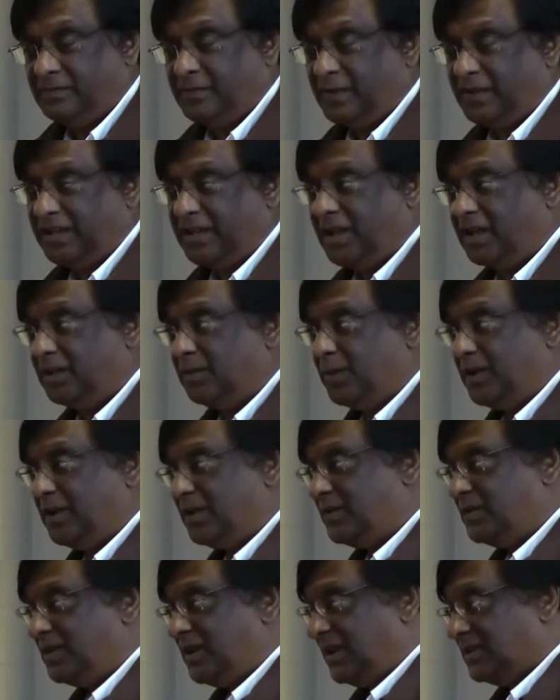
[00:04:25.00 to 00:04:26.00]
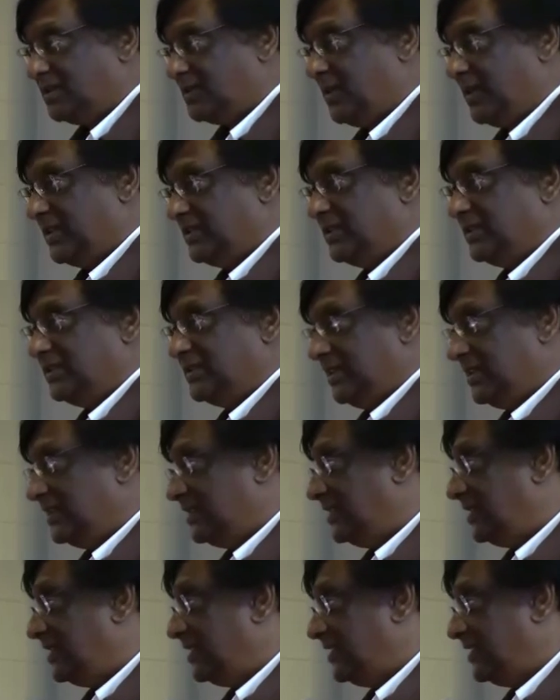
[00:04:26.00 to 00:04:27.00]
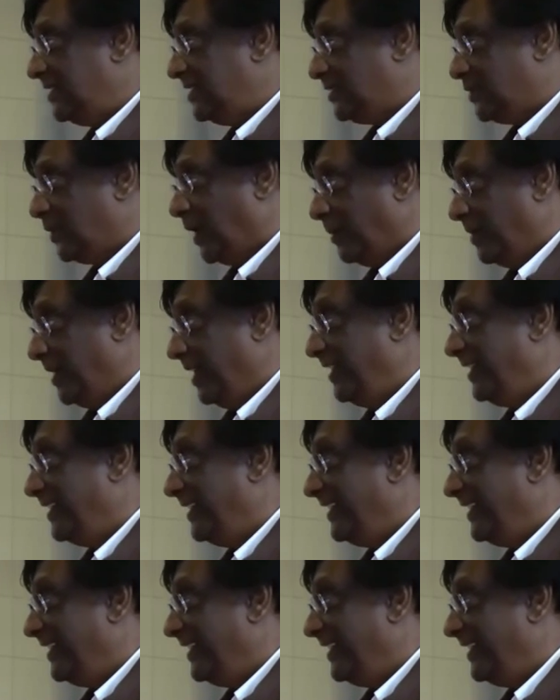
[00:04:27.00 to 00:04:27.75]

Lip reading: Well, the other one, last question is easy. Swami.